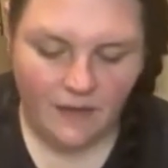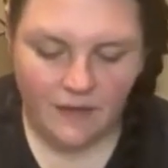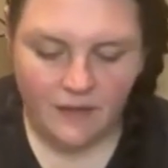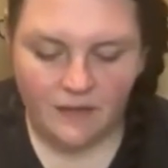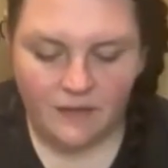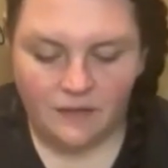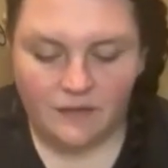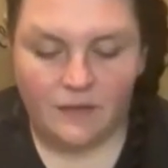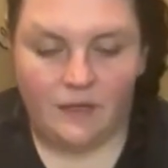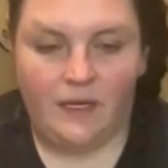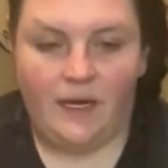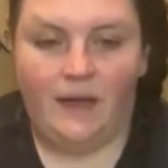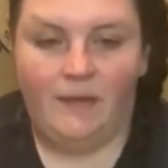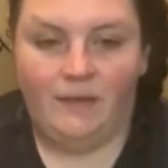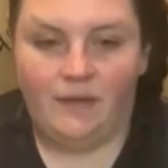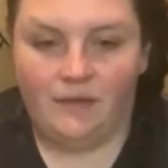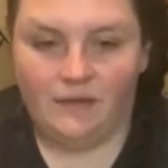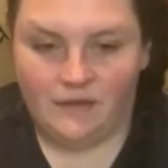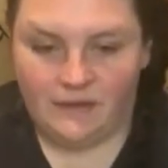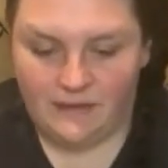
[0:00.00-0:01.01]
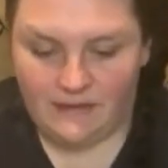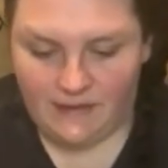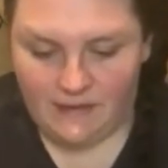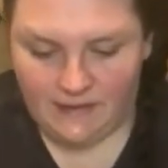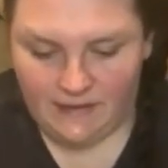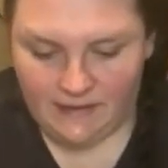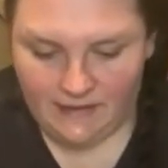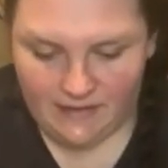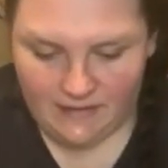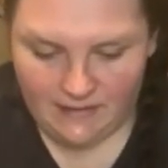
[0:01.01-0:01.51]
So now I'm gonna
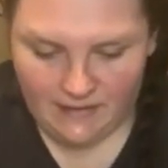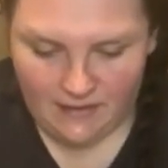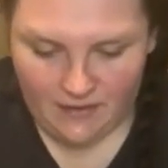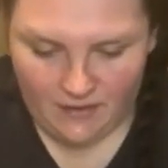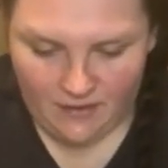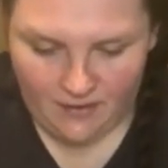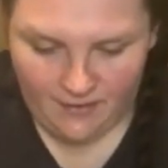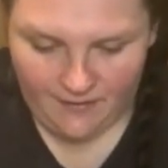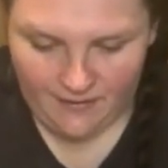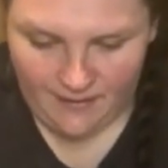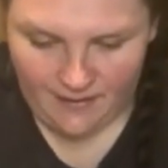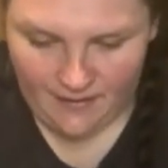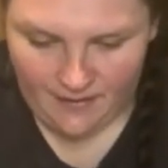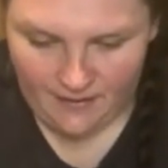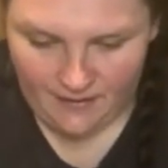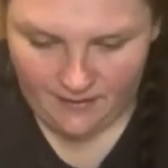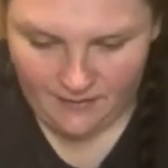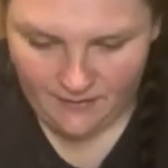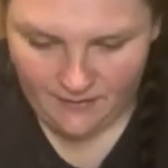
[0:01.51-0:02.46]
stick this on there.